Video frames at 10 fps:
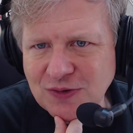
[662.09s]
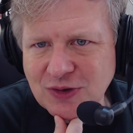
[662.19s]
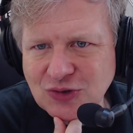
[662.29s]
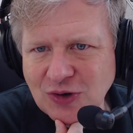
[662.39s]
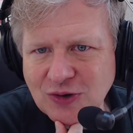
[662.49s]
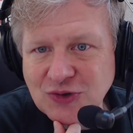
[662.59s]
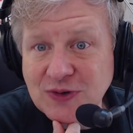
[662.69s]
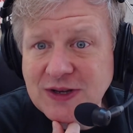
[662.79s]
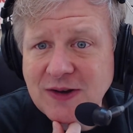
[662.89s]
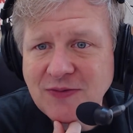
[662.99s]
the charger
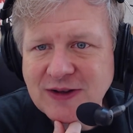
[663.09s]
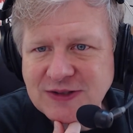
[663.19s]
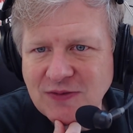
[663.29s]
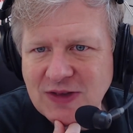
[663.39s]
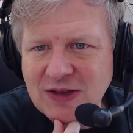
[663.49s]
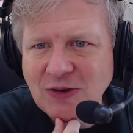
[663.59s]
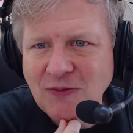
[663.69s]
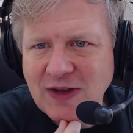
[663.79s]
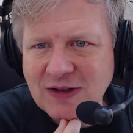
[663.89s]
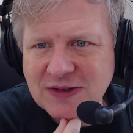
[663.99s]
identifies the vehicle,
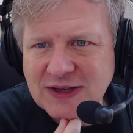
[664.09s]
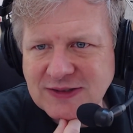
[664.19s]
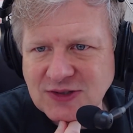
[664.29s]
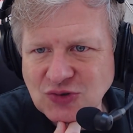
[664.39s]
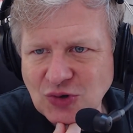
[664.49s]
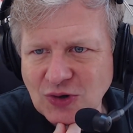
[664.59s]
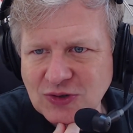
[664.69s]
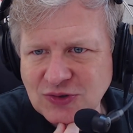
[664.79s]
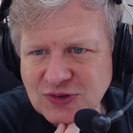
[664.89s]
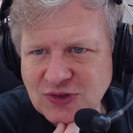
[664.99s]
validates the
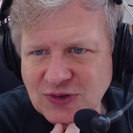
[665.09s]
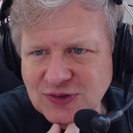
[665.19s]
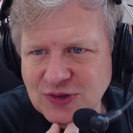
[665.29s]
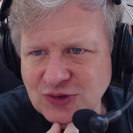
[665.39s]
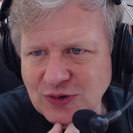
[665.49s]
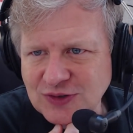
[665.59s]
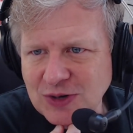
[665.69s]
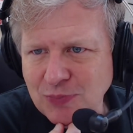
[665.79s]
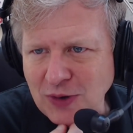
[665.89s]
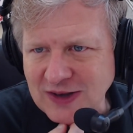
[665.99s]
charge, and starts the
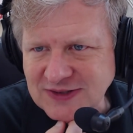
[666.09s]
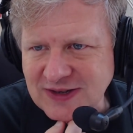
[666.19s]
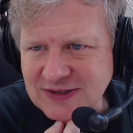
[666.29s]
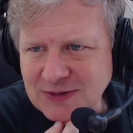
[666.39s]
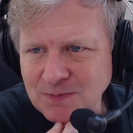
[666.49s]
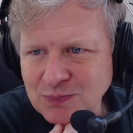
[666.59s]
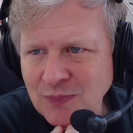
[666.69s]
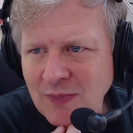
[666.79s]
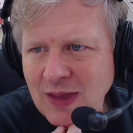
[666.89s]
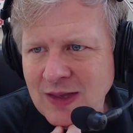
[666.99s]
charging process,
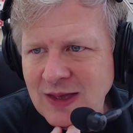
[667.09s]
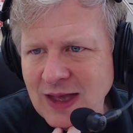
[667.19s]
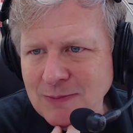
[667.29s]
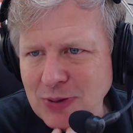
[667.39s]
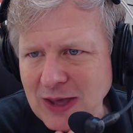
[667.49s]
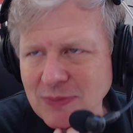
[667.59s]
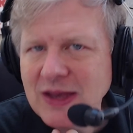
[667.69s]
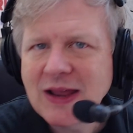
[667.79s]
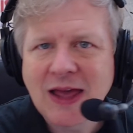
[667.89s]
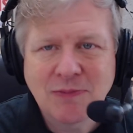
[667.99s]
and
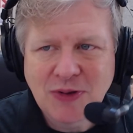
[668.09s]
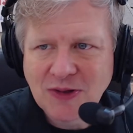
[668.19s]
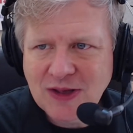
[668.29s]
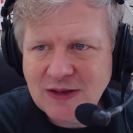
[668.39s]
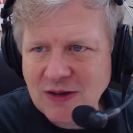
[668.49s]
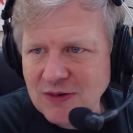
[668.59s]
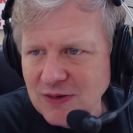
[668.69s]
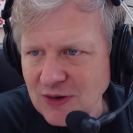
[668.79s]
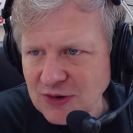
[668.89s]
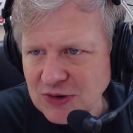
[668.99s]
payment and billing
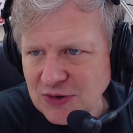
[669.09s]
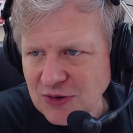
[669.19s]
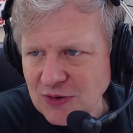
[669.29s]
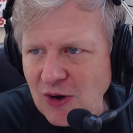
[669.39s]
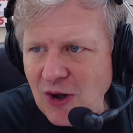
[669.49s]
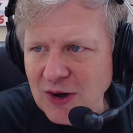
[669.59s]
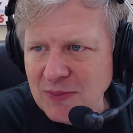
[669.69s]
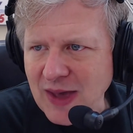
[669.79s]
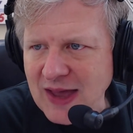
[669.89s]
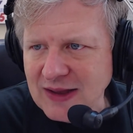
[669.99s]
occur
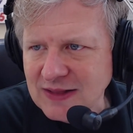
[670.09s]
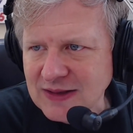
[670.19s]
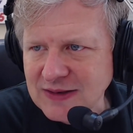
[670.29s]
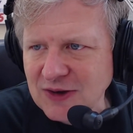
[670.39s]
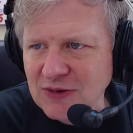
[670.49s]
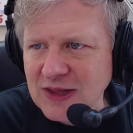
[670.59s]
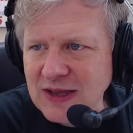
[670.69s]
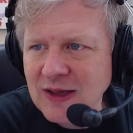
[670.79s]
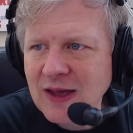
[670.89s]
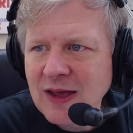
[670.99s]
automatically. Nearly